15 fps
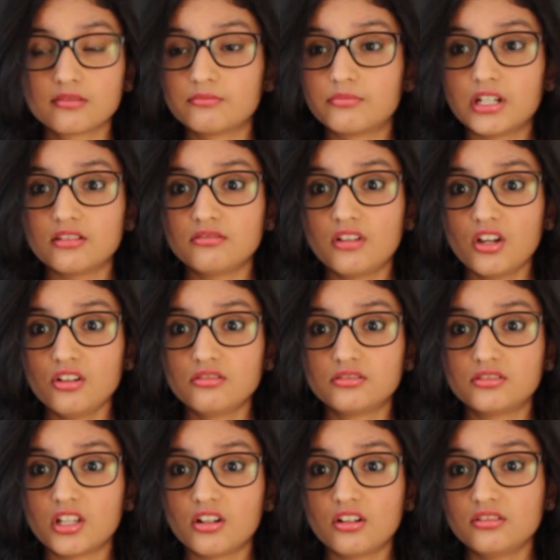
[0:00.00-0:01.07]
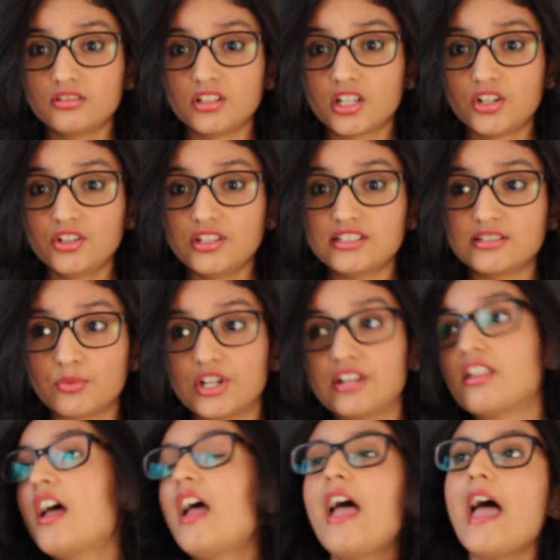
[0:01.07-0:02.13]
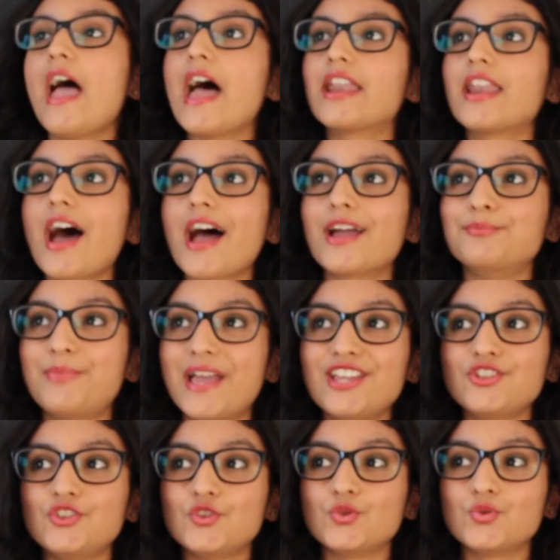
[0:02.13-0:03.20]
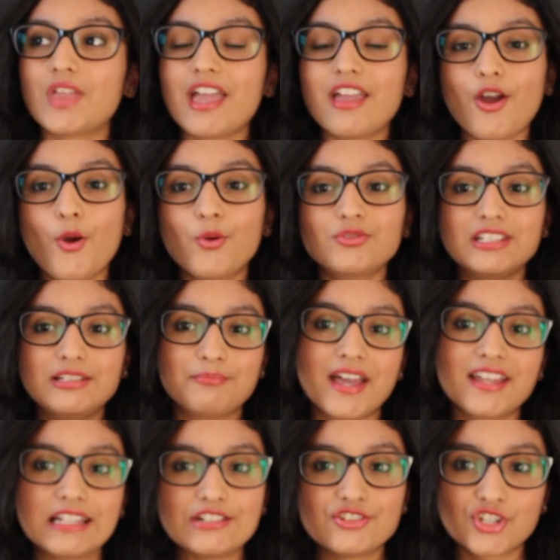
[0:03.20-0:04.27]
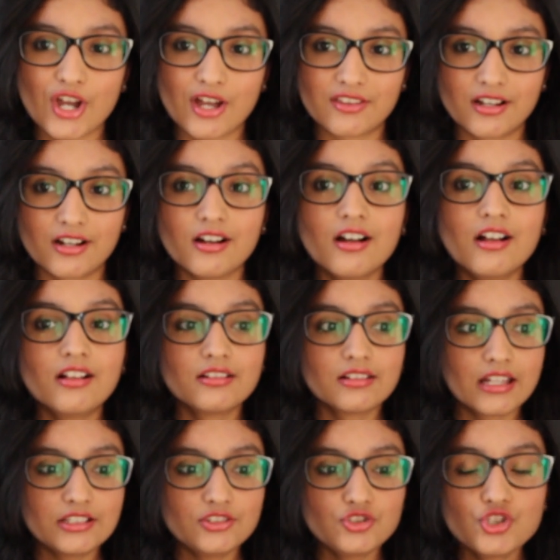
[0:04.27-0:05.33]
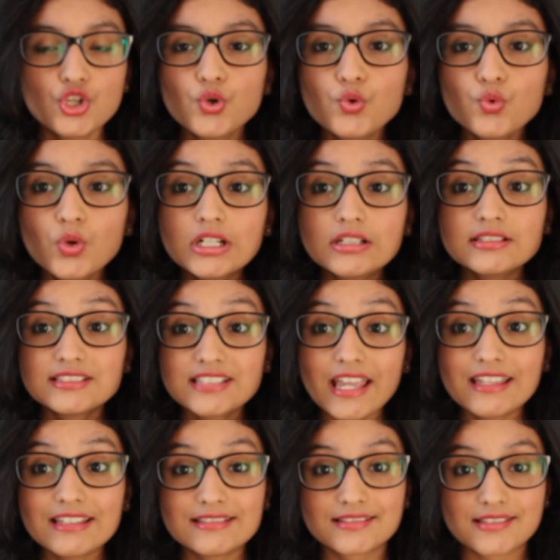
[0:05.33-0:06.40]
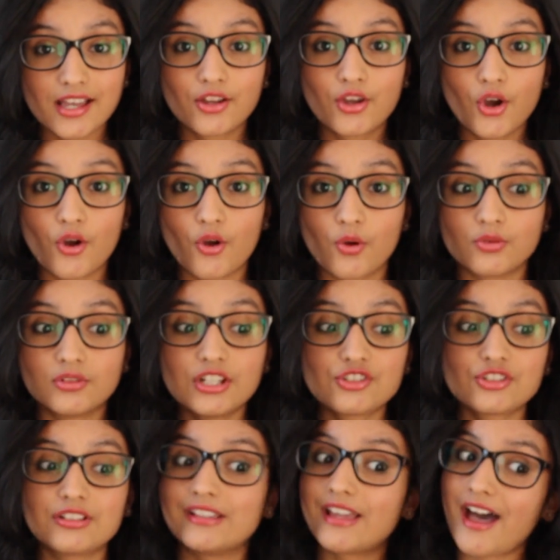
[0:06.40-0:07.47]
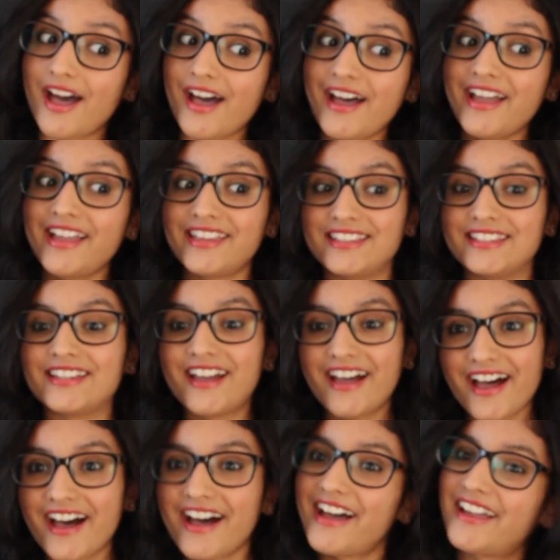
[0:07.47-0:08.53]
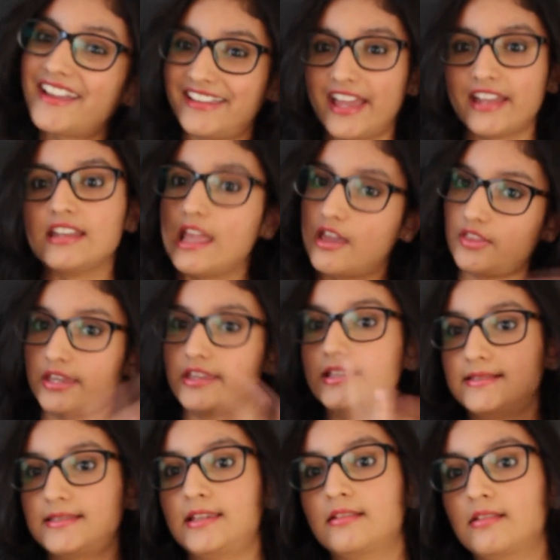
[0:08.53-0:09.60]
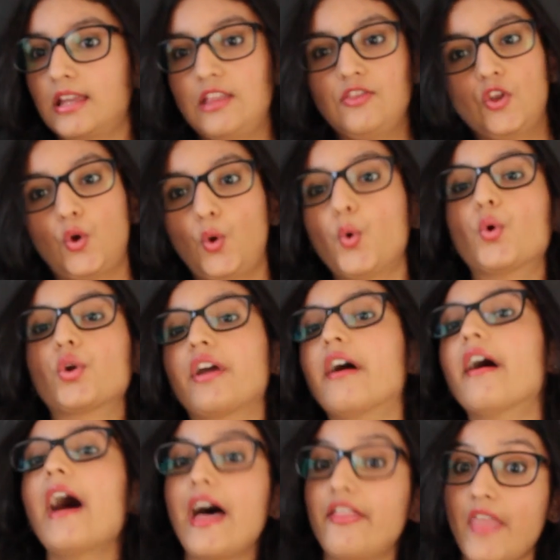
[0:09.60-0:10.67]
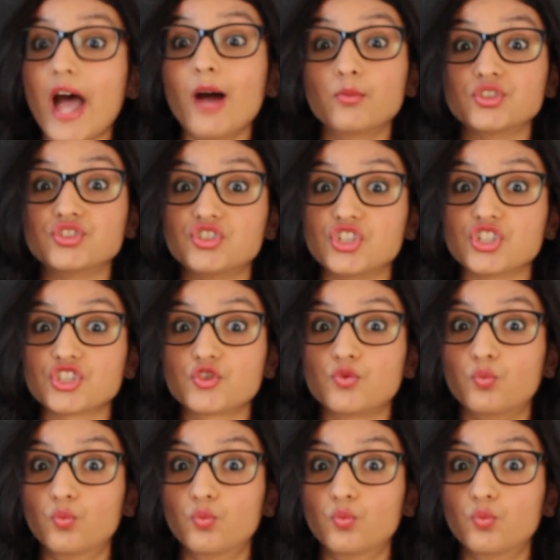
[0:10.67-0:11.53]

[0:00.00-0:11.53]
But no, they don't need to breathe. And I bet you they only met each other like 2 seconds ago. Literally, hi, and now they're kissing in the corner, and that was just